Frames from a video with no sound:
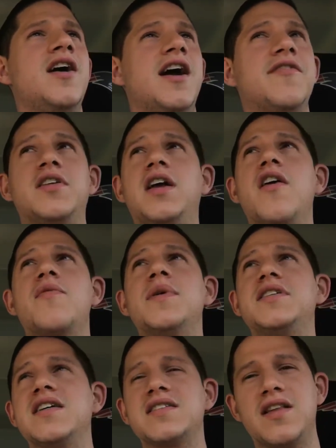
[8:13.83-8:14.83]
if the
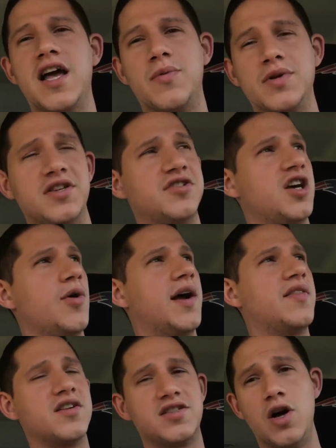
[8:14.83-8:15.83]
government doesn't like what they're
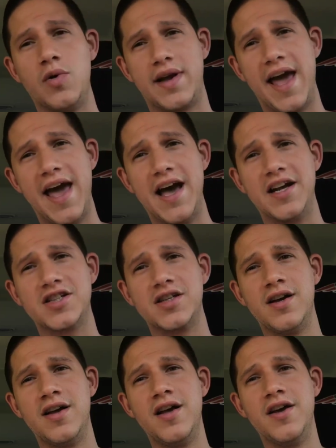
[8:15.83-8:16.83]
doing, there's no cash,
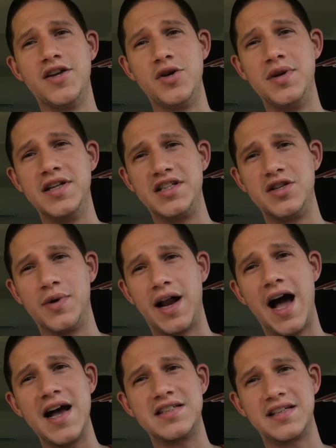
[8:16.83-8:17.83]
you need to do an
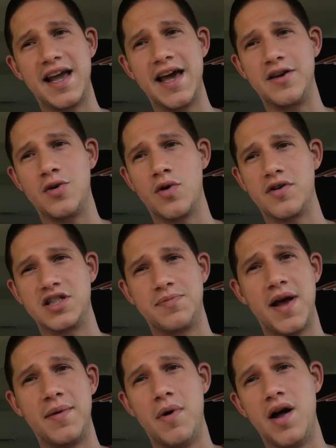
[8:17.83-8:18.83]
eye scan in order to
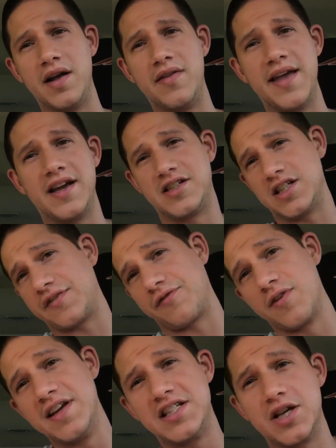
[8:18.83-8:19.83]
spend money, they could just
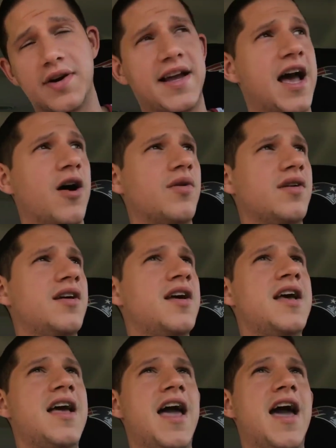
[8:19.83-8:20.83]
freeze your account
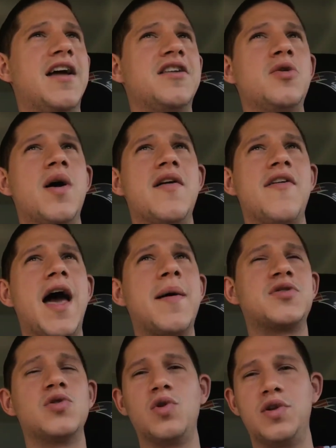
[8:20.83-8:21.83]
and you have
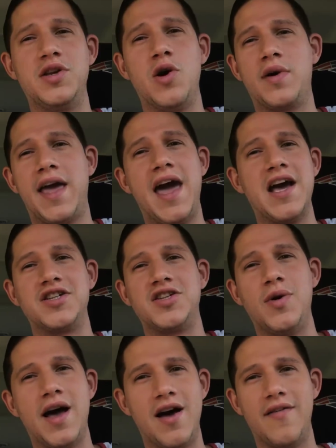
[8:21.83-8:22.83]
absolutely no cash.
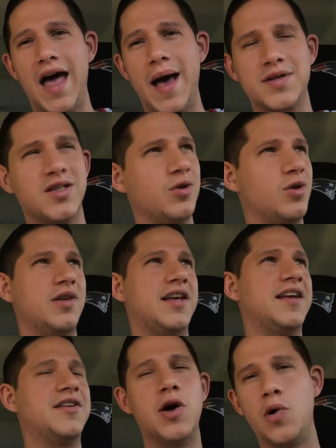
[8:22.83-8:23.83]
You have
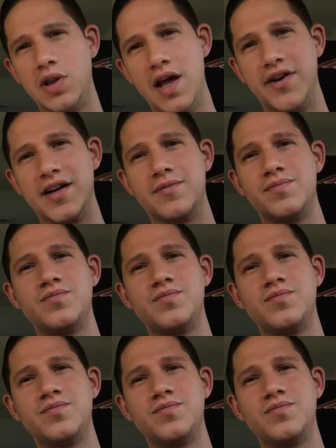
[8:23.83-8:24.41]
absolutely no living.